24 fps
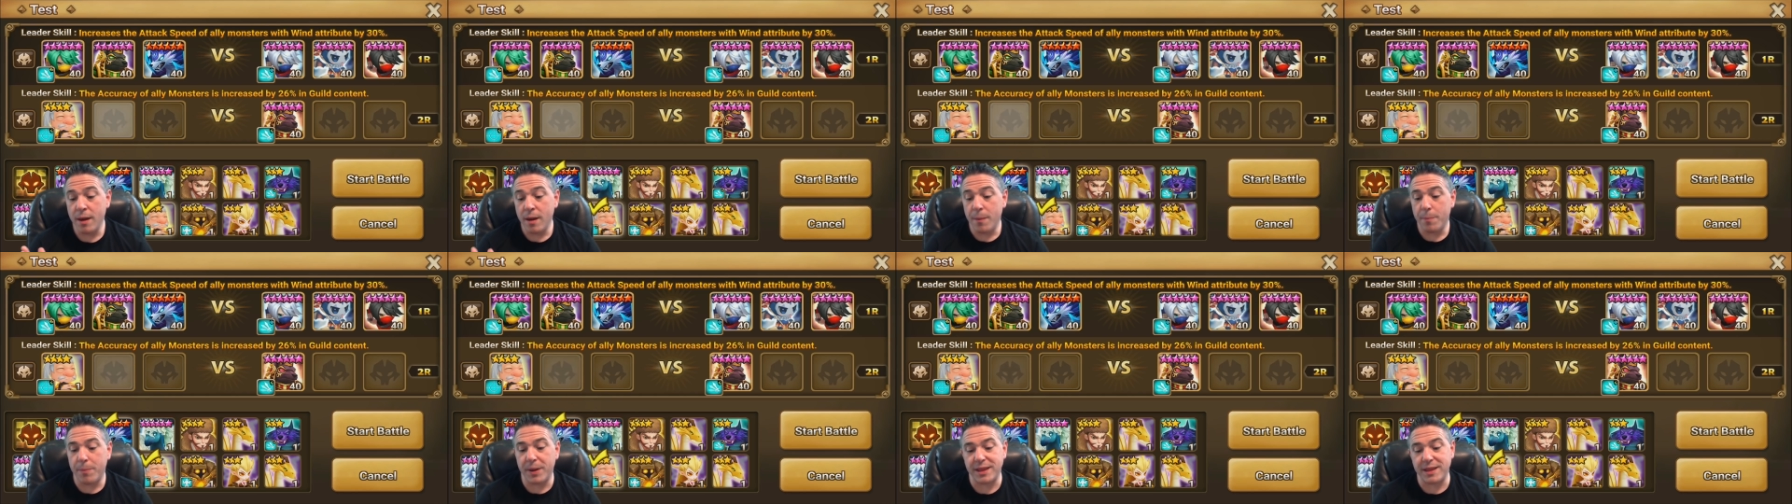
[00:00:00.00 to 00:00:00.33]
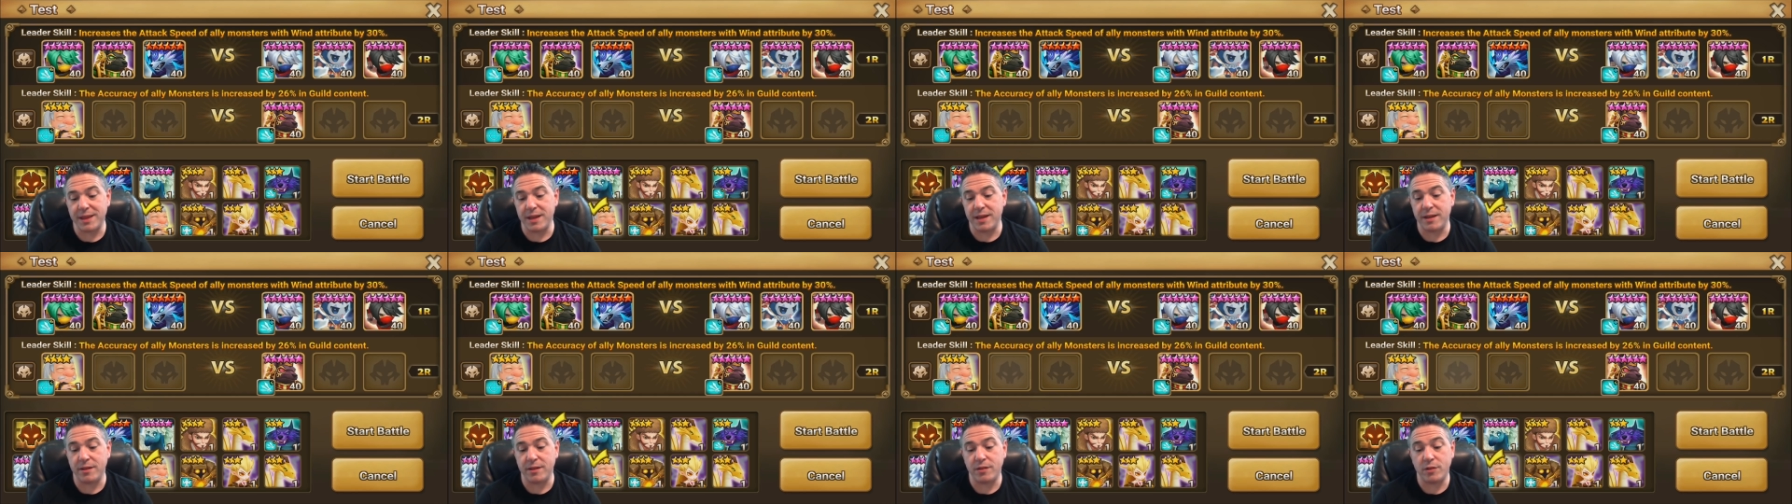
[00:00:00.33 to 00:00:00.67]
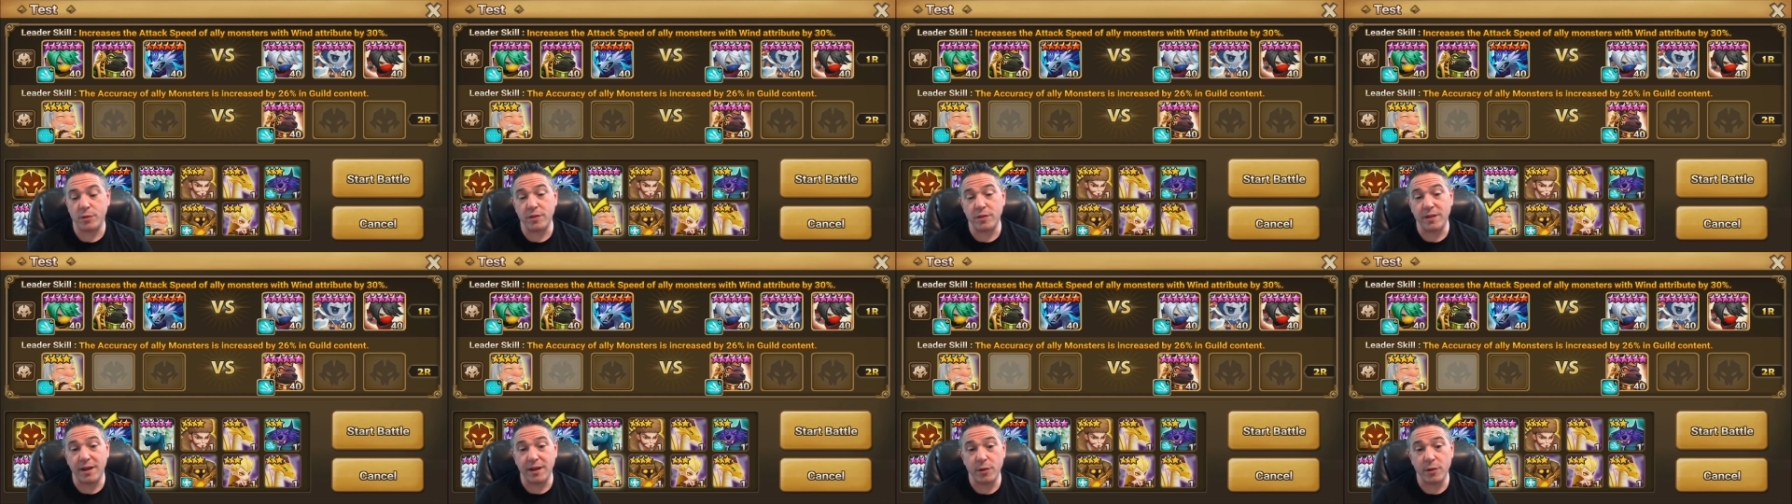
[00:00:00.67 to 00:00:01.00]
but the
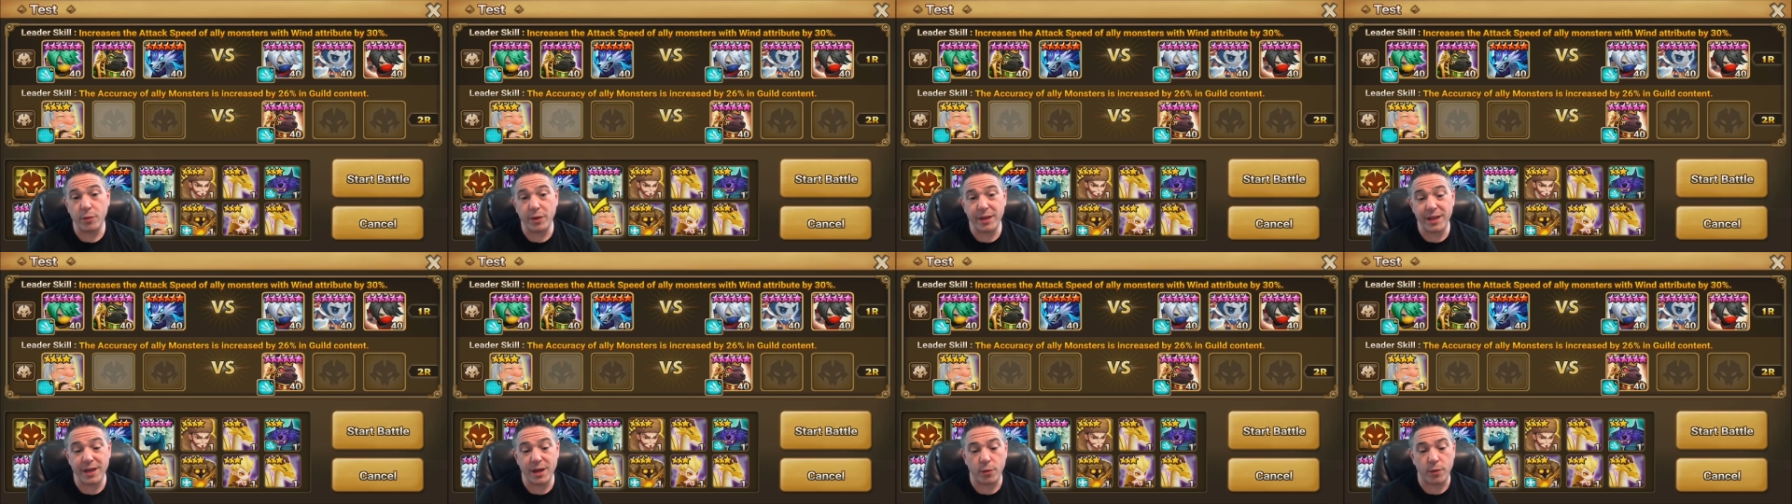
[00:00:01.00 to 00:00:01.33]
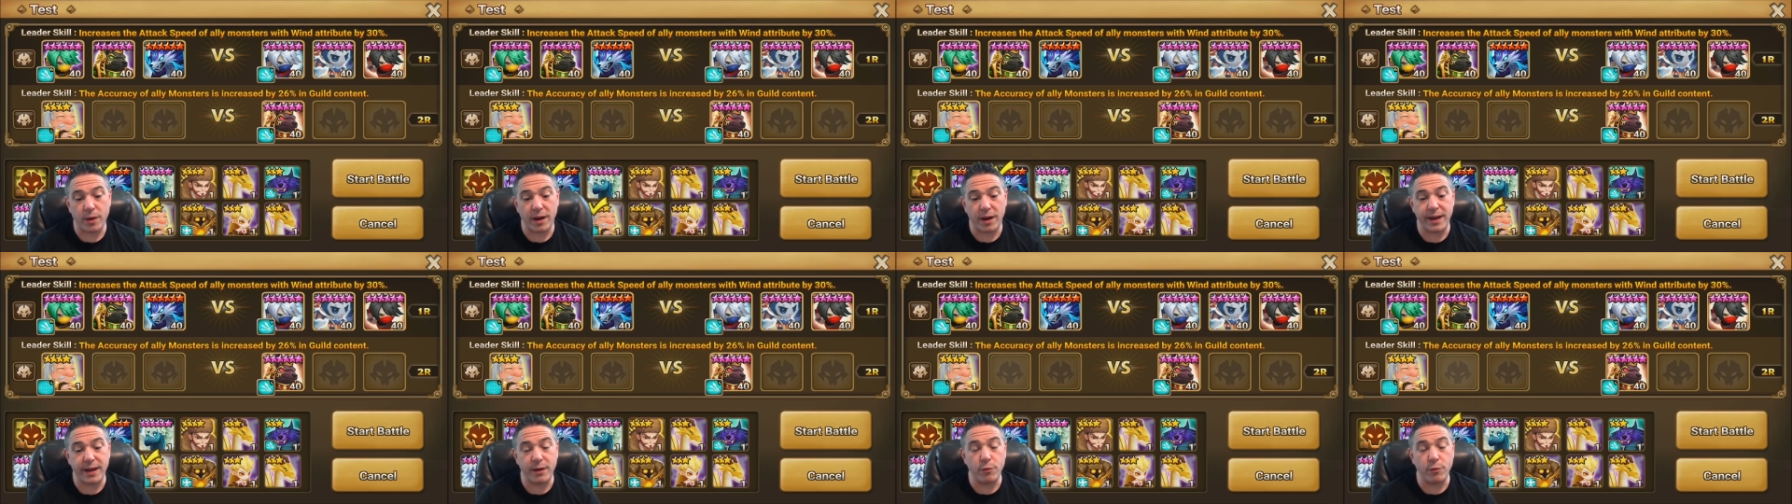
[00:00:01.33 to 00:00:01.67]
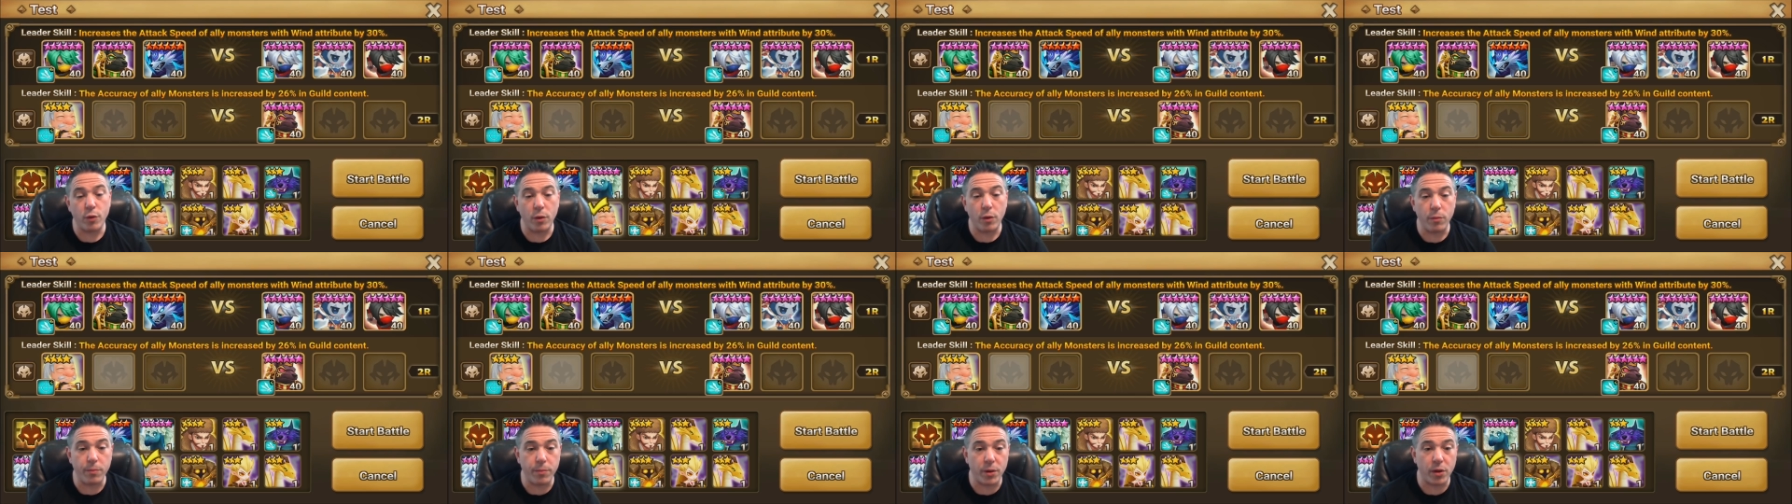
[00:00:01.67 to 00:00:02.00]
Susano and the Orion
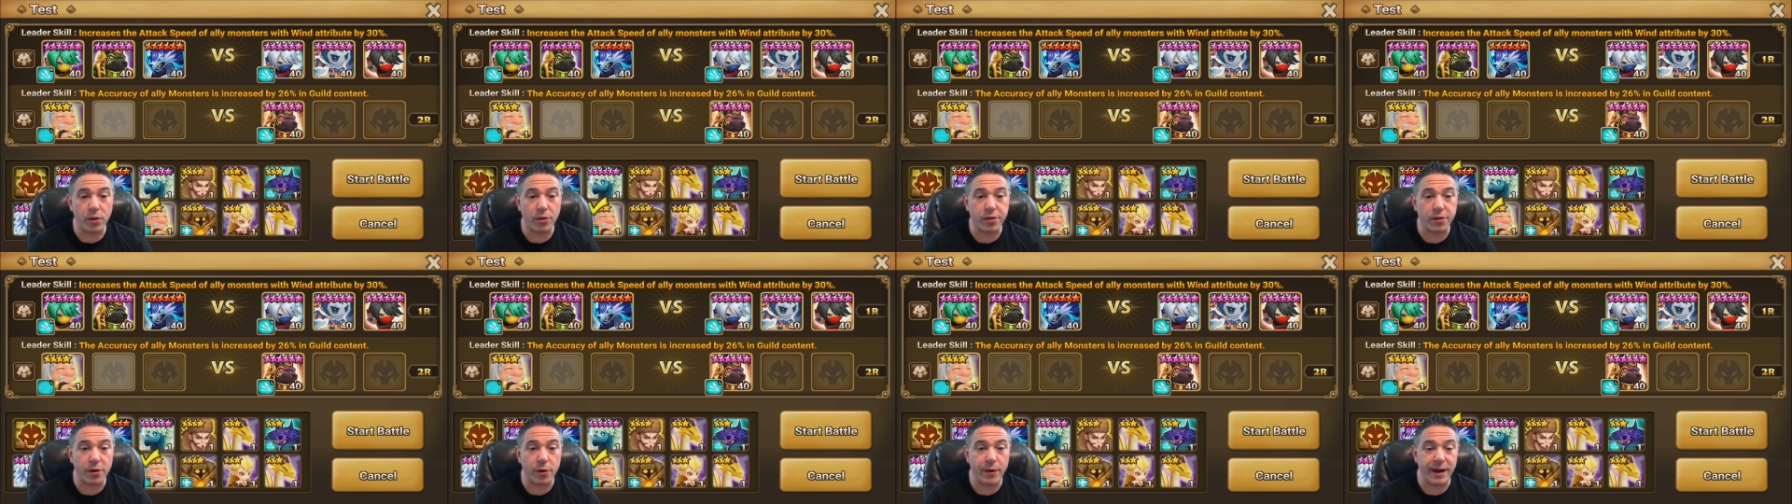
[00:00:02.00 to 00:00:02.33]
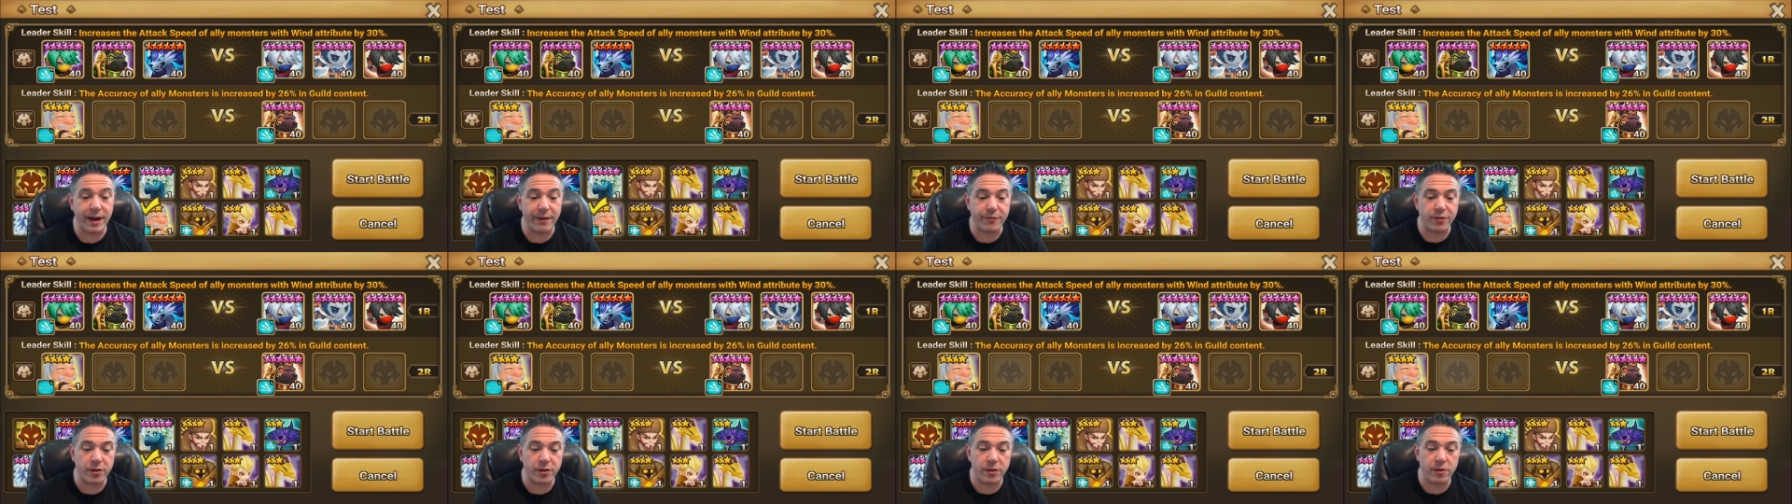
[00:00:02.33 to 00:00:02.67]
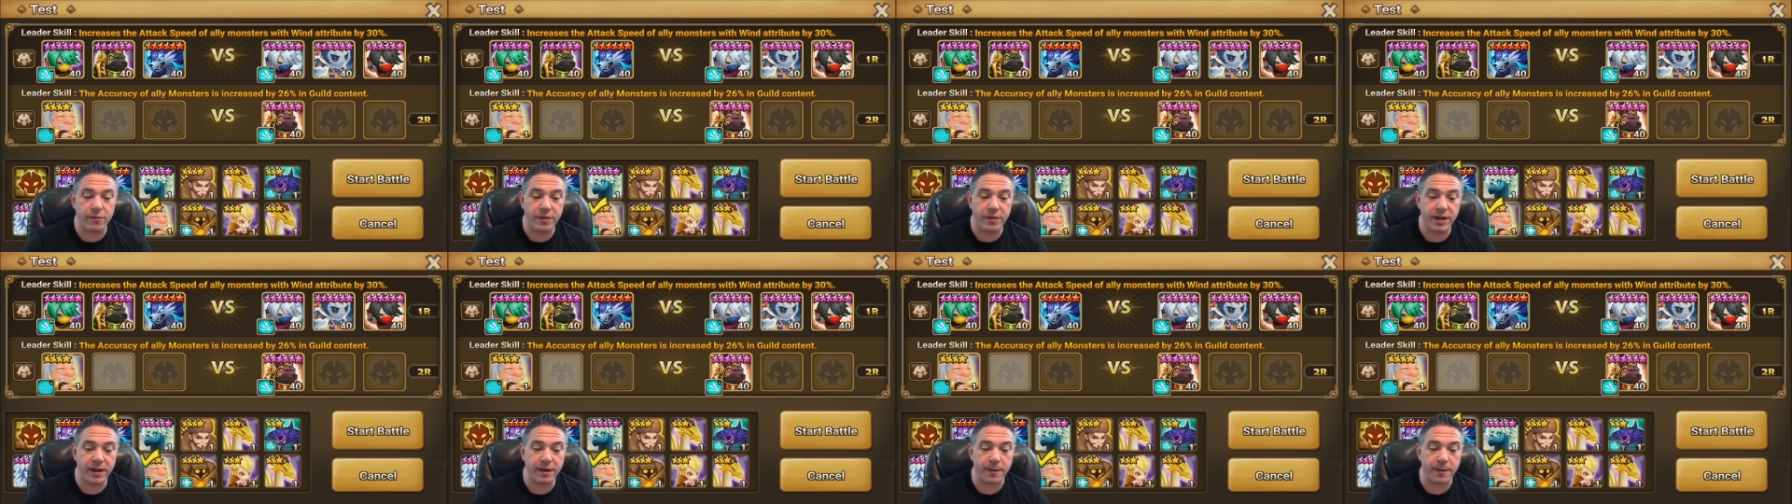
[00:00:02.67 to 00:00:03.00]
will both go after the
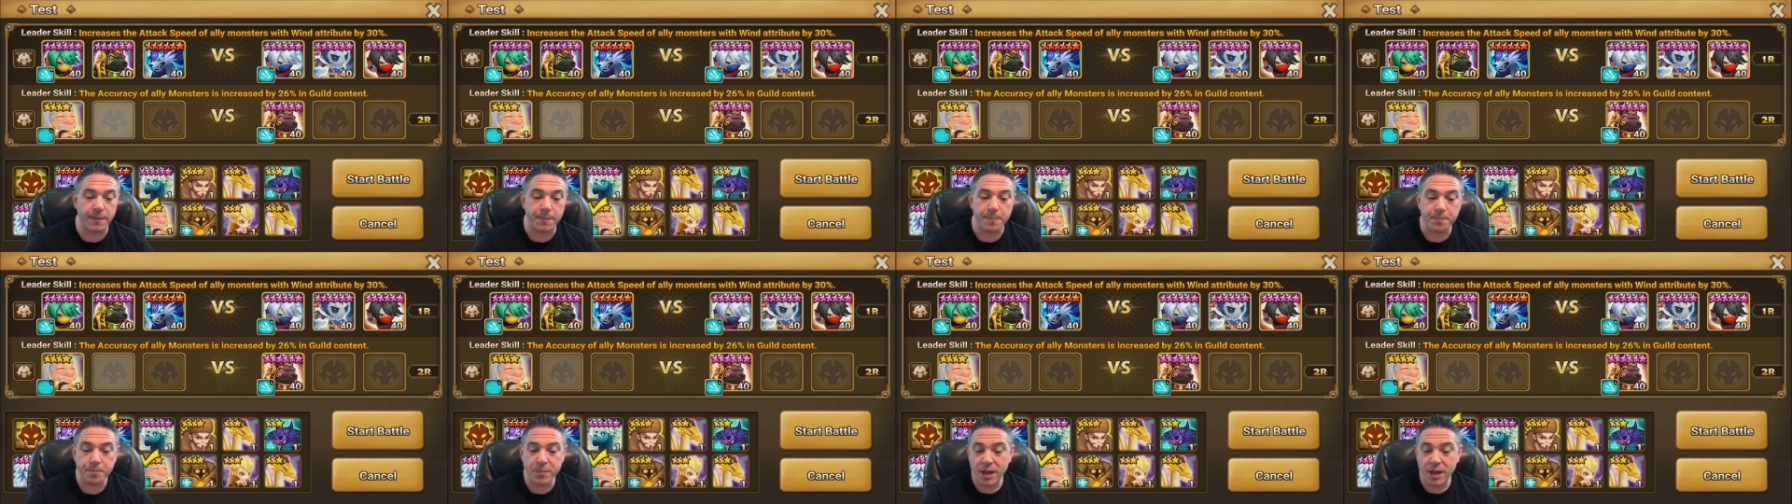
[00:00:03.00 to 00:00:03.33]
vigor.